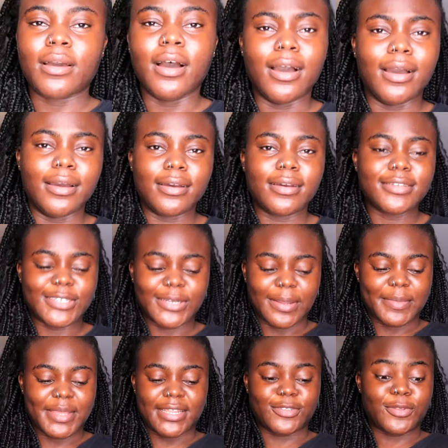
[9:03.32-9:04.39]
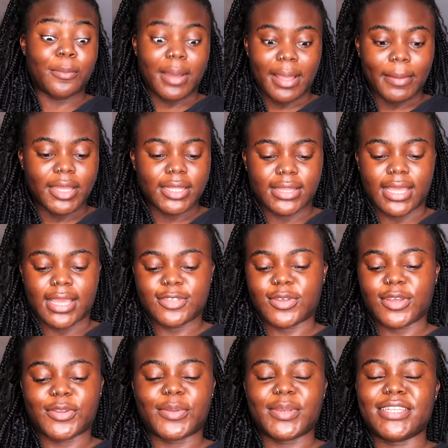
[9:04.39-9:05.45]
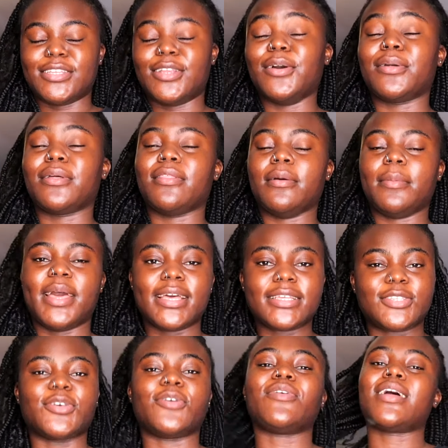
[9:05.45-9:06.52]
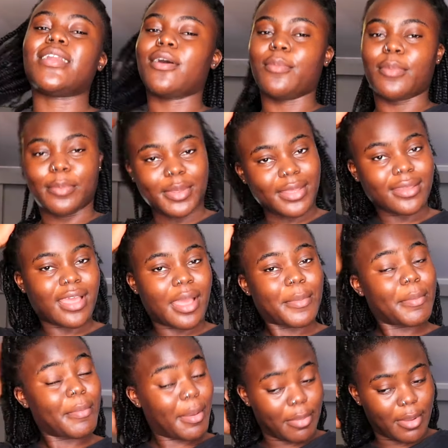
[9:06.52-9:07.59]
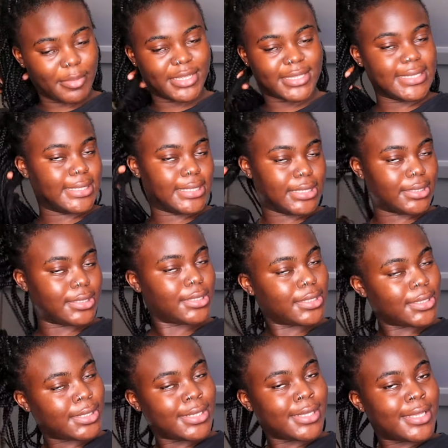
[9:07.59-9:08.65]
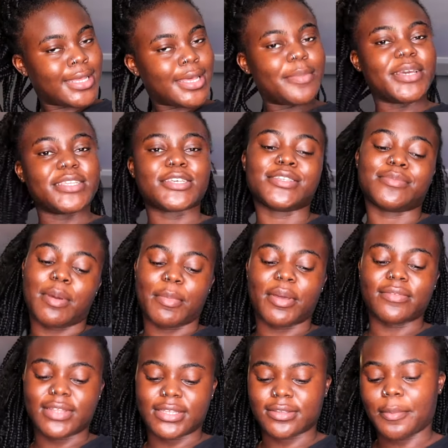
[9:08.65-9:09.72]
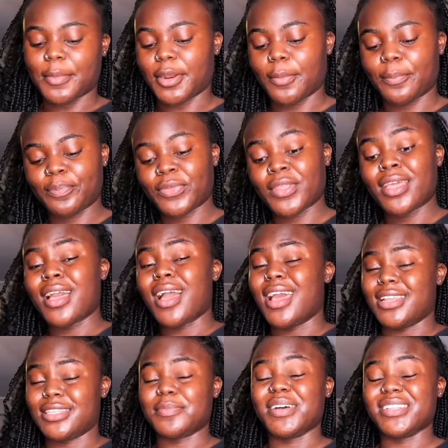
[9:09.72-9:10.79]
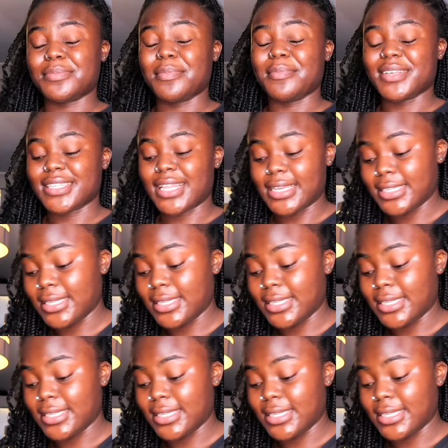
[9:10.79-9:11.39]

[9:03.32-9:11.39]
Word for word: Do you know what I mean? It's not my birthday, so I don't need to look the best. So right now I'm in my bummy season. But it's because my birthday's coming up and it's about to be my sleigh